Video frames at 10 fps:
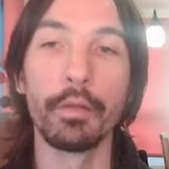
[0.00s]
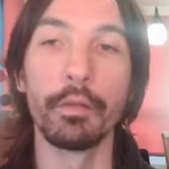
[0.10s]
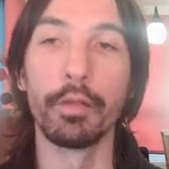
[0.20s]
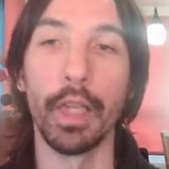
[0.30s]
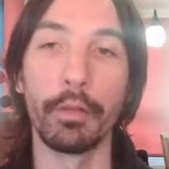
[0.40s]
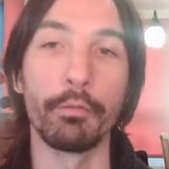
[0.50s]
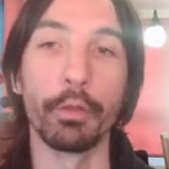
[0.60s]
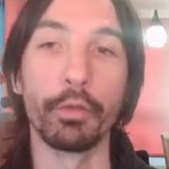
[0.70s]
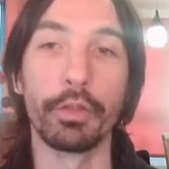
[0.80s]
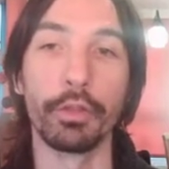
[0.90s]
Like we
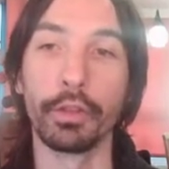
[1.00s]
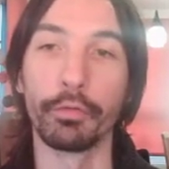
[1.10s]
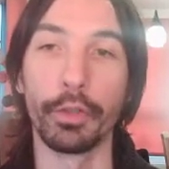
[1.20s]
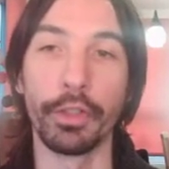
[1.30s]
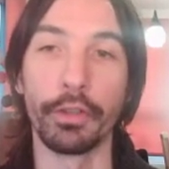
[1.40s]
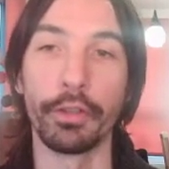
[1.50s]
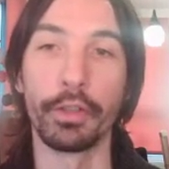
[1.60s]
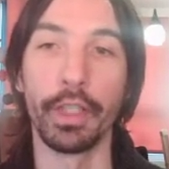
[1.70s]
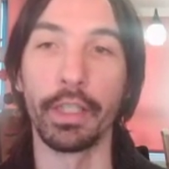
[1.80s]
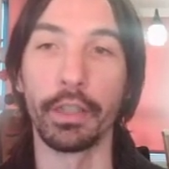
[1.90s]
could, for instance,
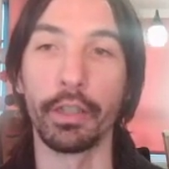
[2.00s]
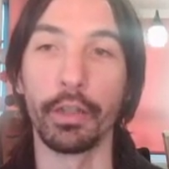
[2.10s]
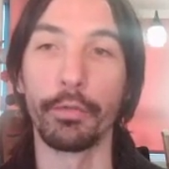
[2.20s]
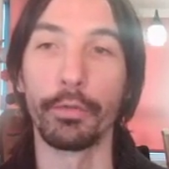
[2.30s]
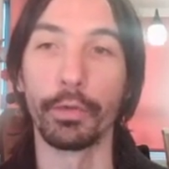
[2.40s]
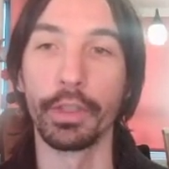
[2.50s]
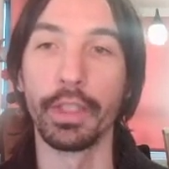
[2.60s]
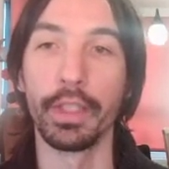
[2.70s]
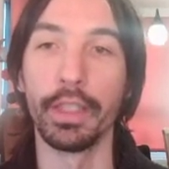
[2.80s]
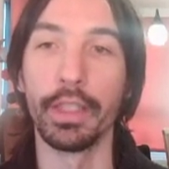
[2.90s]
take
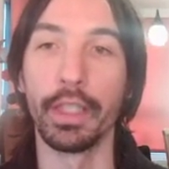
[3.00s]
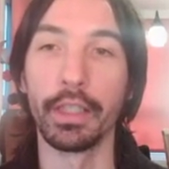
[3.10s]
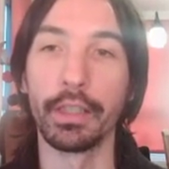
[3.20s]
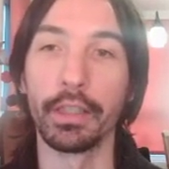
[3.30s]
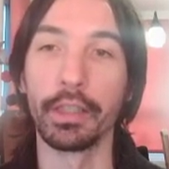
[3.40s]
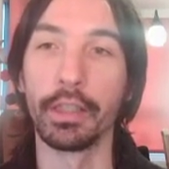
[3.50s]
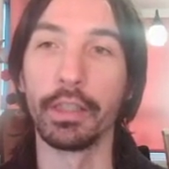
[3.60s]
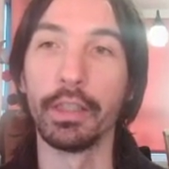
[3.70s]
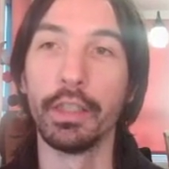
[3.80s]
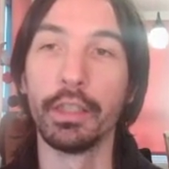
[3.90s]
40 and
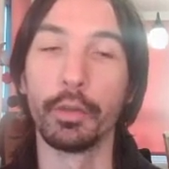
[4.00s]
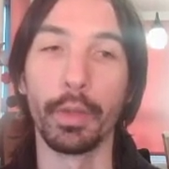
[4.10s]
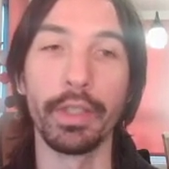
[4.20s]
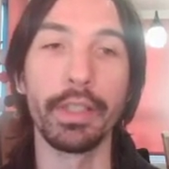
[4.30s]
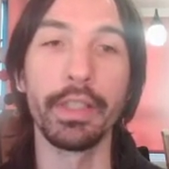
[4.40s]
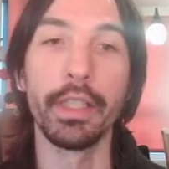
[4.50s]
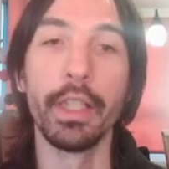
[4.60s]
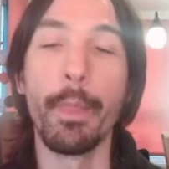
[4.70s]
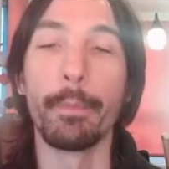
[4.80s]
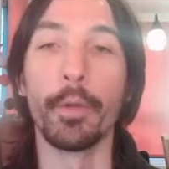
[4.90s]
20.
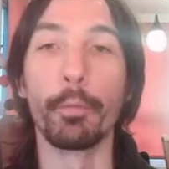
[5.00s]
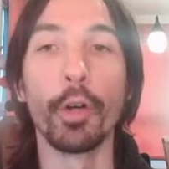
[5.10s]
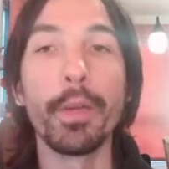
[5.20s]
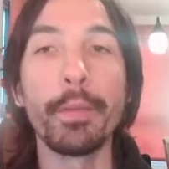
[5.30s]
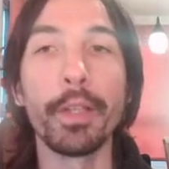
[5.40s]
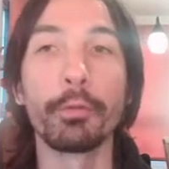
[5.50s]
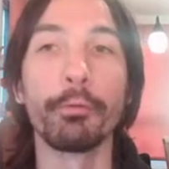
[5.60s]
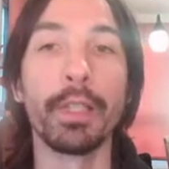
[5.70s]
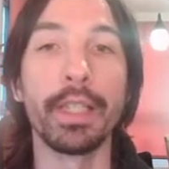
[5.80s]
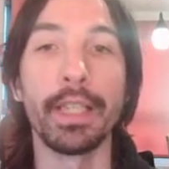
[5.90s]
The problem that we
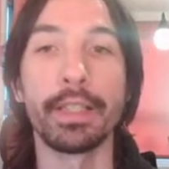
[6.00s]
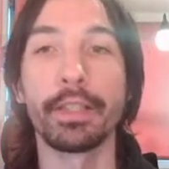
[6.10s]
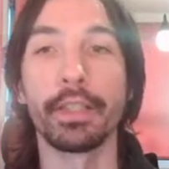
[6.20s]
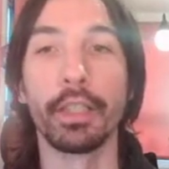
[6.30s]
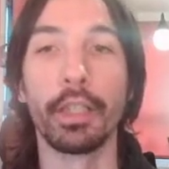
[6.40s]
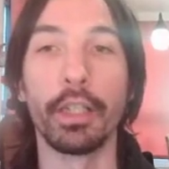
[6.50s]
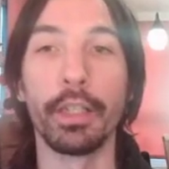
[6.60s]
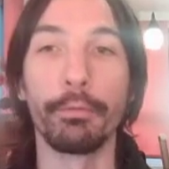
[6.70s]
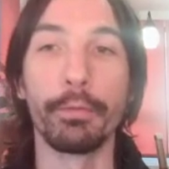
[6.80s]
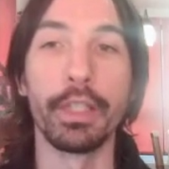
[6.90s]
will get
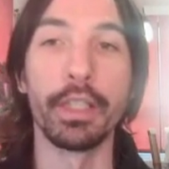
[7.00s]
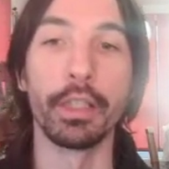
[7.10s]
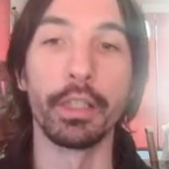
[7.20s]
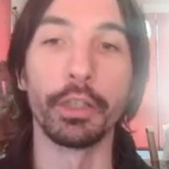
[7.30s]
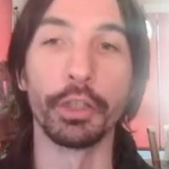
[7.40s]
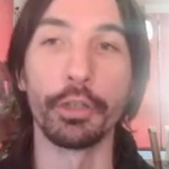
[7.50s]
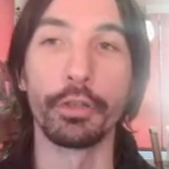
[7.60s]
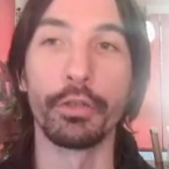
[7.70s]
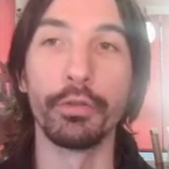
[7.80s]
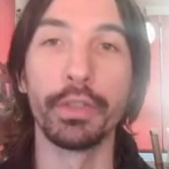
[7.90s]
if we just
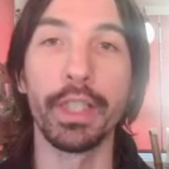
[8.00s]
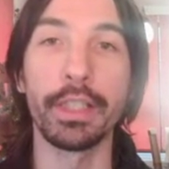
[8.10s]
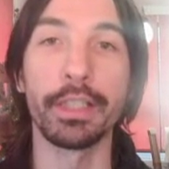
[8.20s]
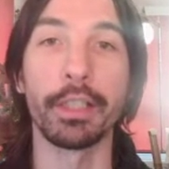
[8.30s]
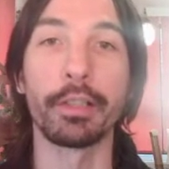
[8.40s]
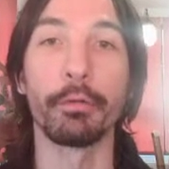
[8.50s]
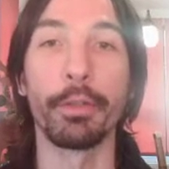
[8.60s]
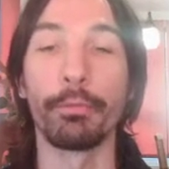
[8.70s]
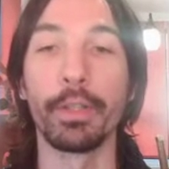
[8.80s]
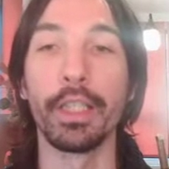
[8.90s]
do that is that
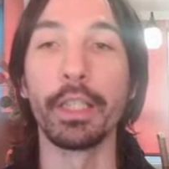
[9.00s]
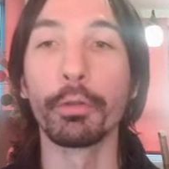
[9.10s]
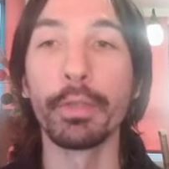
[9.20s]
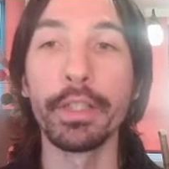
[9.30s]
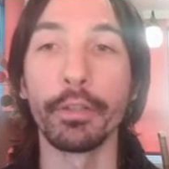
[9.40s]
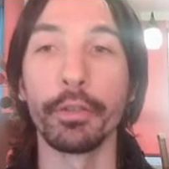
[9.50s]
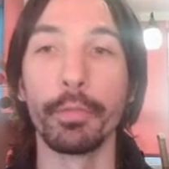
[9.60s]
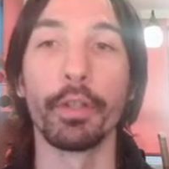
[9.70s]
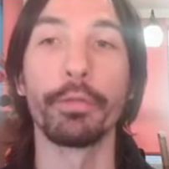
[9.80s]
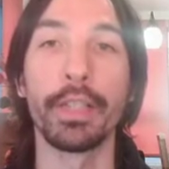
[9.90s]
if we increase the number
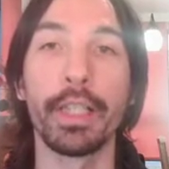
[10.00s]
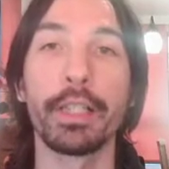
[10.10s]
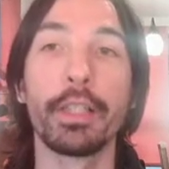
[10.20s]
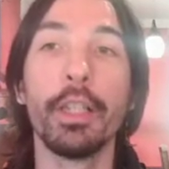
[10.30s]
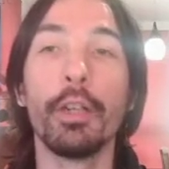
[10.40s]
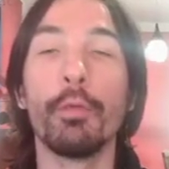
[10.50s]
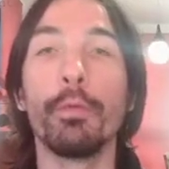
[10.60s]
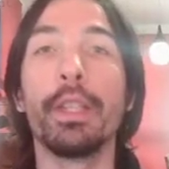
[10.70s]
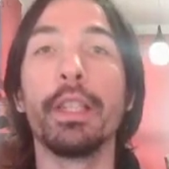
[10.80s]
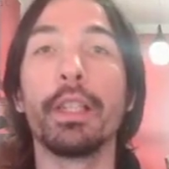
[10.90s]
of cells,
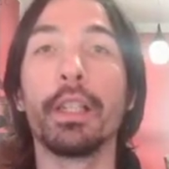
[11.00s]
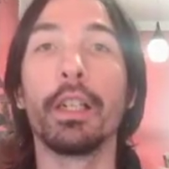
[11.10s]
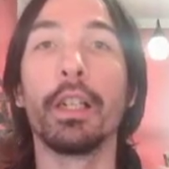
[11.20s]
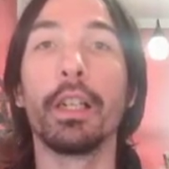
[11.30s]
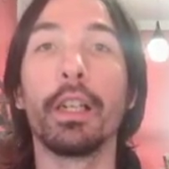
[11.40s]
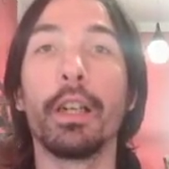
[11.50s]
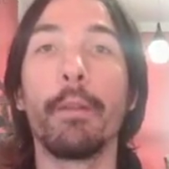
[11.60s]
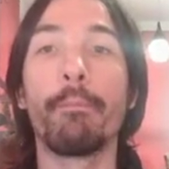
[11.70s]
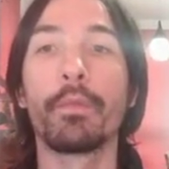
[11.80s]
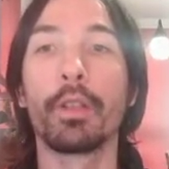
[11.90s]
we
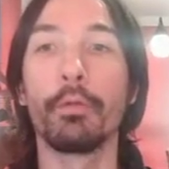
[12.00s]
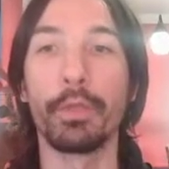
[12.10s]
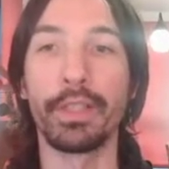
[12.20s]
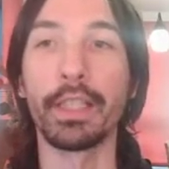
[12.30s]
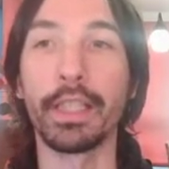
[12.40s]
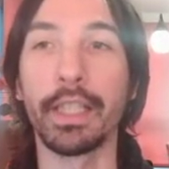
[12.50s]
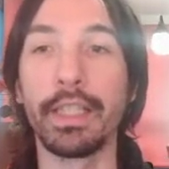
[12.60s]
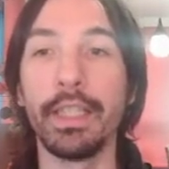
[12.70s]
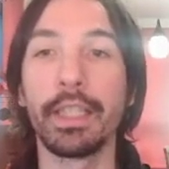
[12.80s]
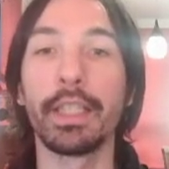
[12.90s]
with that
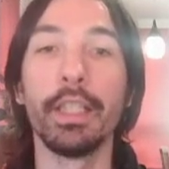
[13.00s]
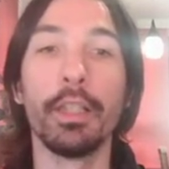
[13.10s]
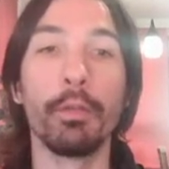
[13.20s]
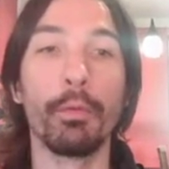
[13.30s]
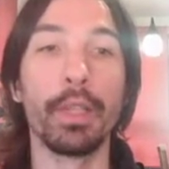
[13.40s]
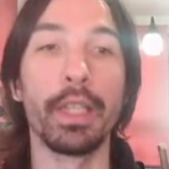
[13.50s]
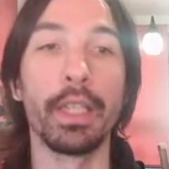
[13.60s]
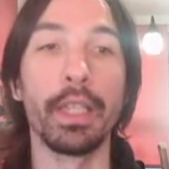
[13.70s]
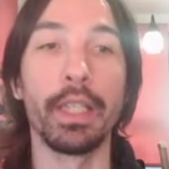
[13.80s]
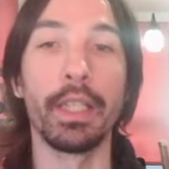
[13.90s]
technique,
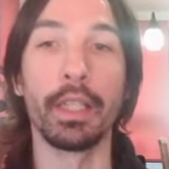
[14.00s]
we